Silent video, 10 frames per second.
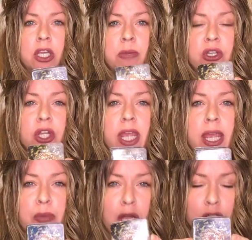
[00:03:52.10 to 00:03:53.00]

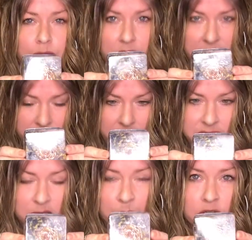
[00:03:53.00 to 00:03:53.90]
communicate better with
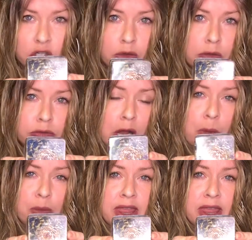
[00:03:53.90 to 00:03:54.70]
the spiritual realm,